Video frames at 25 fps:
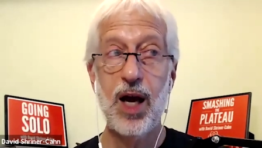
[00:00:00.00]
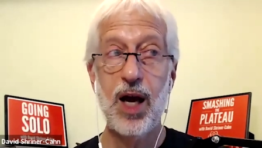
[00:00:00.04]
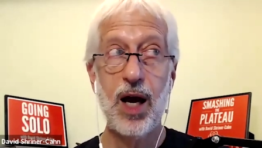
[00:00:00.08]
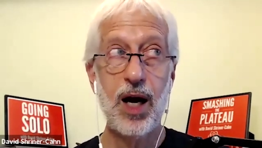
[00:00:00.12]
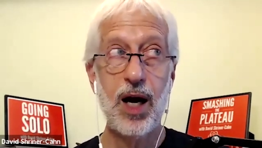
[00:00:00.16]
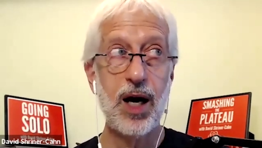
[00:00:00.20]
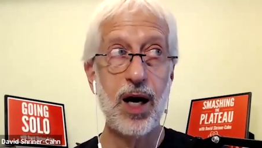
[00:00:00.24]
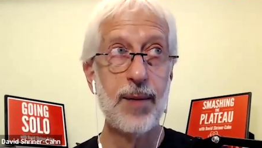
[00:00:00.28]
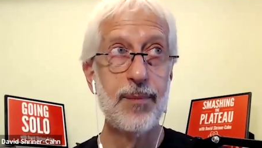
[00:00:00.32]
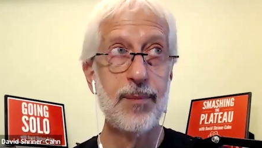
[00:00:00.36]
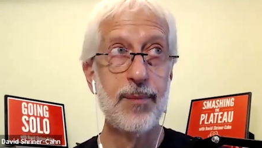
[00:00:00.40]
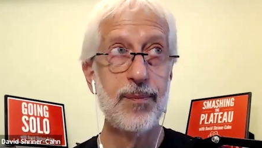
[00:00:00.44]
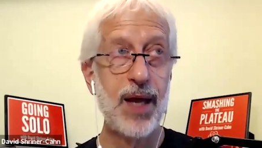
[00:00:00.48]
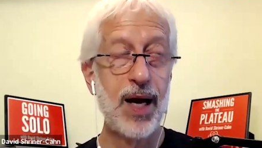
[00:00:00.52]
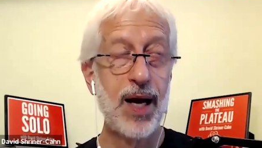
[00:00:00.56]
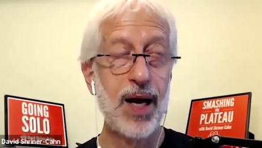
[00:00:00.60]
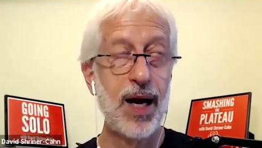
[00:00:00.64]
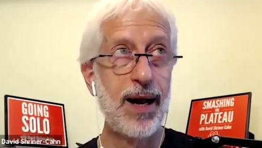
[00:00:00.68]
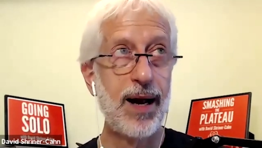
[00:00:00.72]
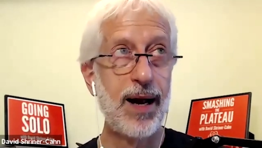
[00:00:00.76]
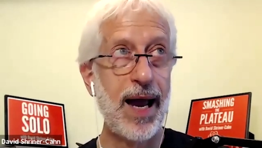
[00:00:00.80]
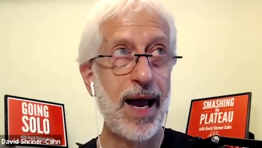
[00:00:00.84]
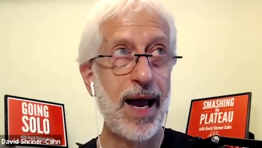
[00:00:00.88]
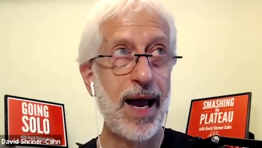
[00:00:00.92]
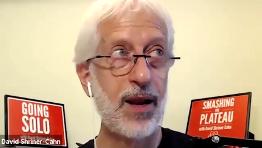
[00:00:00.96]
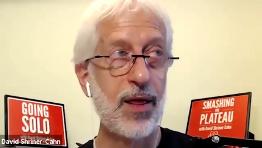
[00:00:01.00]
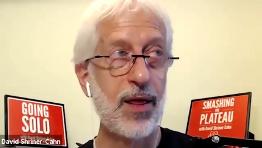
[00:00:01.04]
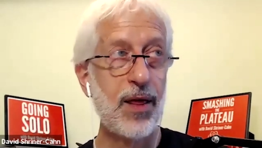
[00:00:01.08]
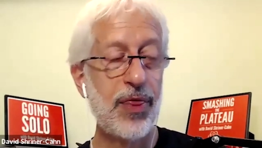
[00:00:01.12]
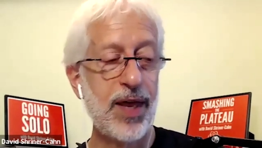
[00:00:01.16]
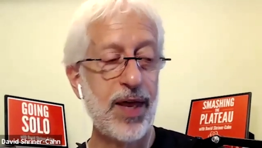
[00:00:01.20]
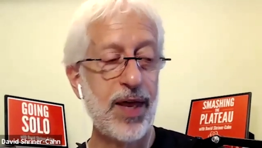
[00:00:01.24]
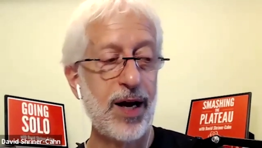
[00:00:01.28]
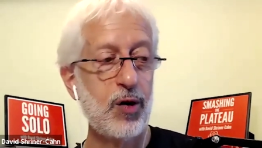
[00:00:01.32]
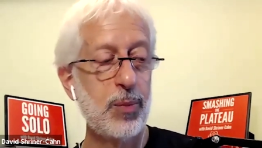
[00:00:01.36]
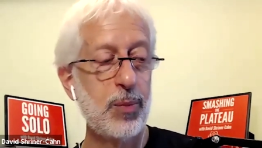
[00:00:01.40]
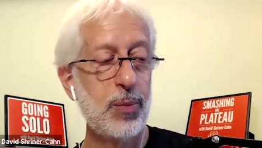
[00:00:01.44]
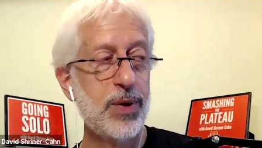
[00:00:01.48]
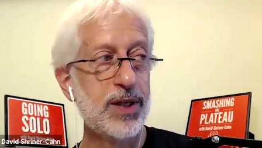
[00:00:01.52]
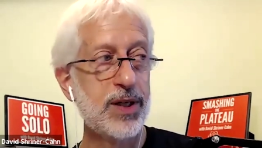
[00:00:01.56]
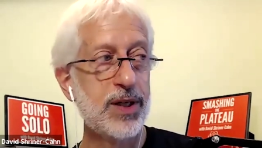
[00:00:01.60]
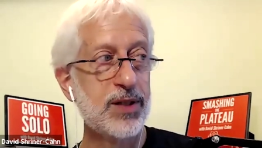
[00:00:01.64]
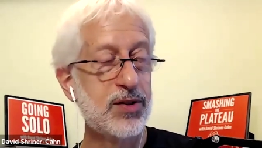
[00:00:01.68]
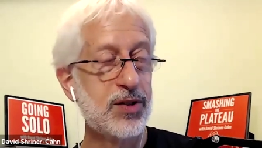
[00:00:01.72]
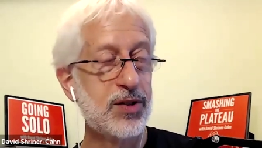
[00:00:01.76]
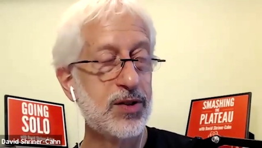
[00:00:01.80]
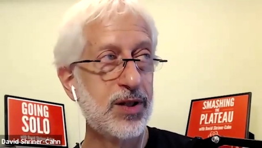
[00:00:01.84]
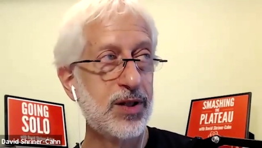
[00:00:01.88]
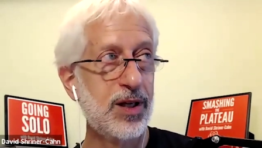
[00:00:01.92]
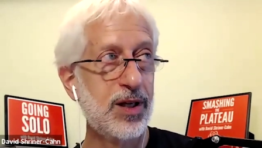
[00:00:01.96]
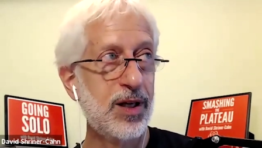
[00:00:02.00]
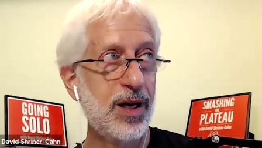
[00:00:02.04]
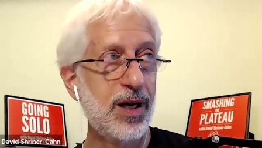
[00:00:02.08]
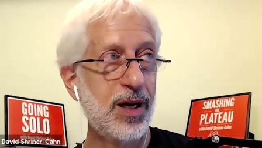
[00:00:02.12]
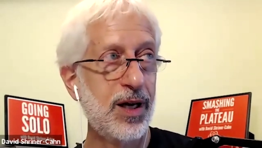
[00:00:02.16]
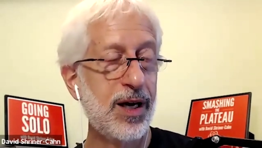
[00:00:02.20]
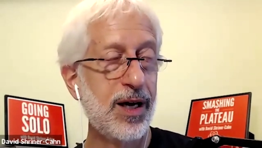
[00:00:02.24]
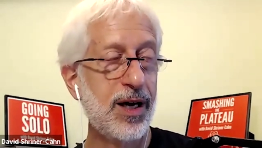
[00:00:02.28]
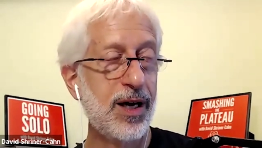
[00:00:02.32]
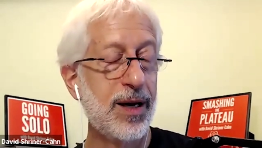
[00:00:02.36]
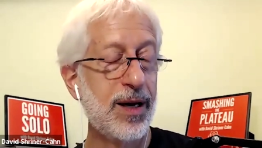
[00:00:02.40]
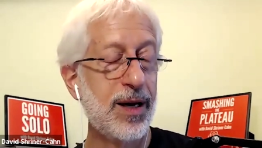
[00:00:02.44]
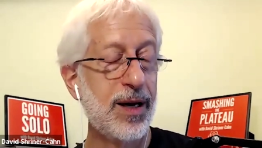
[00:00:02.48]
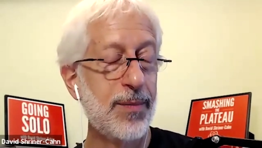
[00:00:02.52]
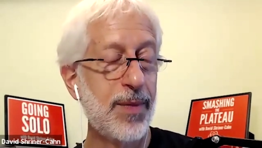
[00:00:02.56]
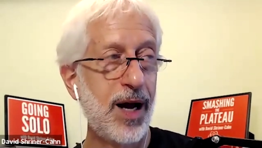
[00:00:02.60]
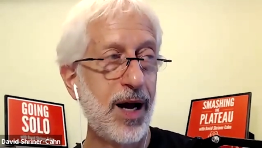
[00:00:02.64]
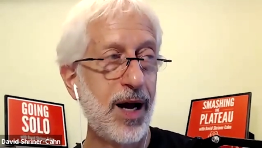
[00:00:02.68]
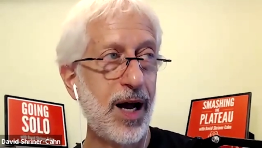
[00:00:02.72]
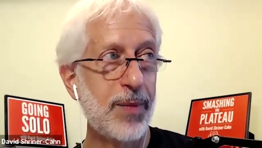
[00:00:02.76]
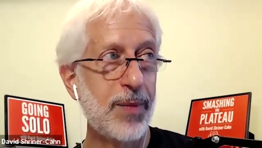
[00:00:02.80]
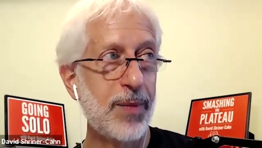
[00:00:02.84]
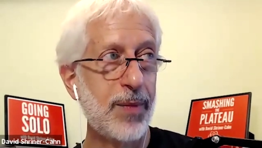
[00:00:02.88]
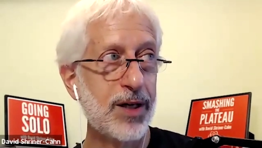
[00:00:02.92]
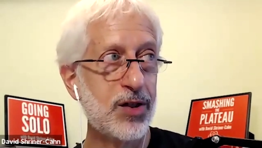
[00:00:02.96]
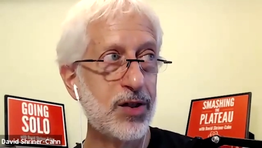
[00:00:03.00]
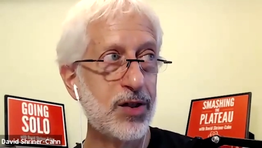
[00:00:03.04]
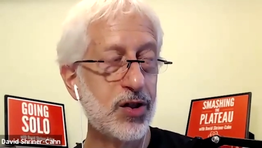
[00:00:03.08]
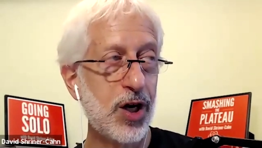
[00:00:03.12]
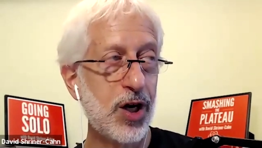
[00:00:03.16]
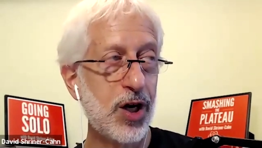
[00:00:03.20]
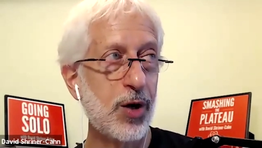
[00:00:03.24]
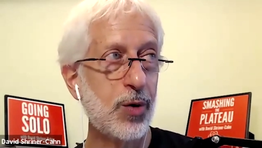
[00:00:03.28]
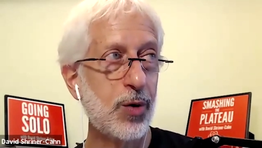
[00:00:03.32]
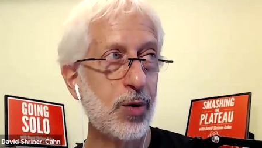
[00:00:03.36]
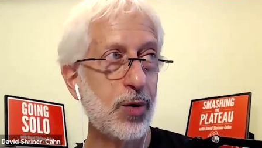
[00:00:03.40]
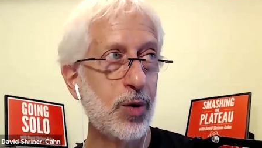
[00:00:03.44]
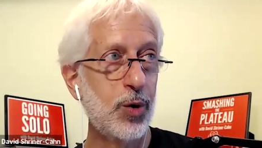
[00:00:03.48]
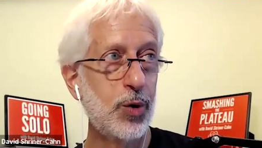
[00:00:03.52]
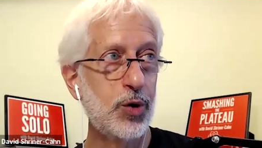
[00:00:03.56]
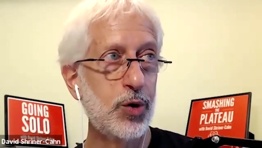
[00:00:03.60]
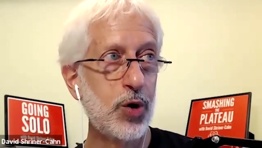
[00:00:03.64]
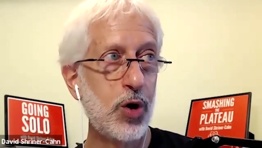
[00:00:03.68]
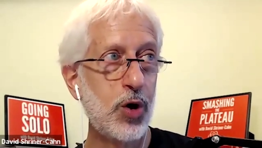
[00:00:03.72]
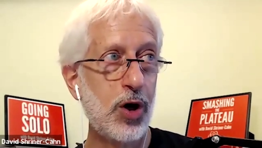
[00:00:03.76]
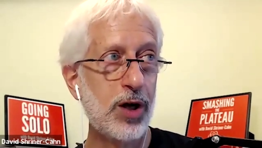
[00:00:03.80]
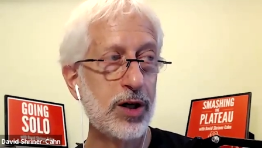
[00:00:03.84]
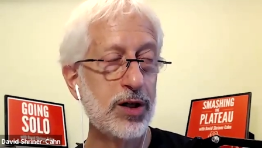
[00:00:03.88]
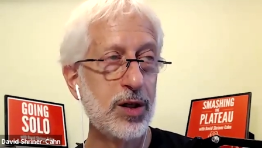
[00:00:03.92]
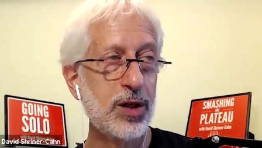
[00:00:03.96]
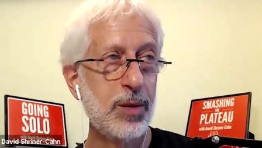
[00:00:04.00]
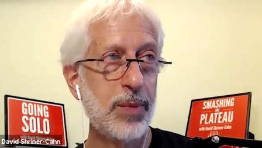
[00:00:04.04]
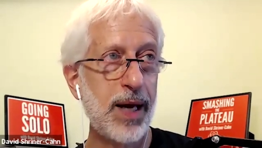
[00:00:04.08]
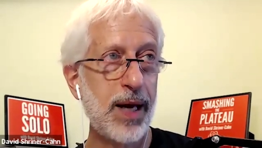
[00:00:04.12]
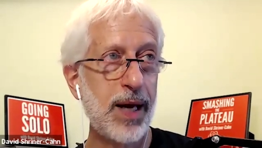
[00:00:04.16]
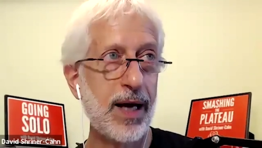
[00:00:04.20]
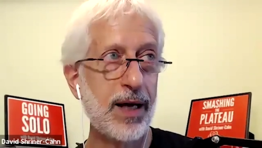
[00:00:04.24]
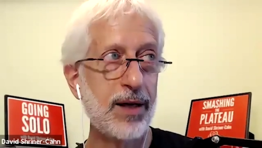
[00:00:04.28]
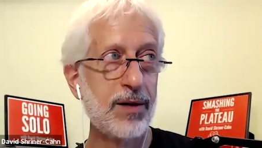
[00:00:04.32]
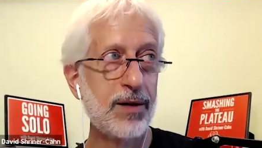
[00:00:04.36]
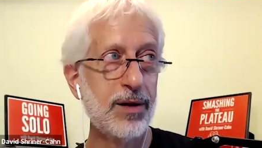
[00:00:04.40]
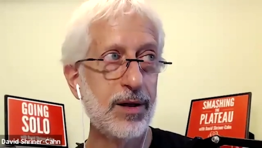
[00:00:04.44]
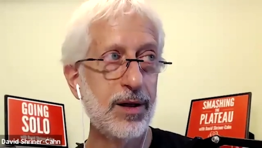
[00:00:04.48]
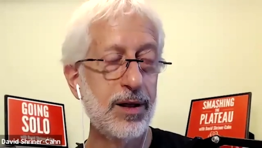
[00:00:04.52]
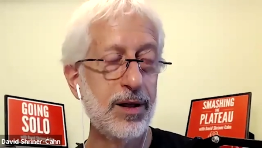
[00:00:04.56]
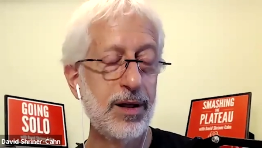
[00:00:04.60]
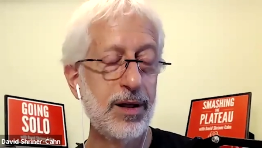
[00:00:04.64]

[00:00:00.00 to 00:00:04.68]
um, i had a therapist um, on my show who talked about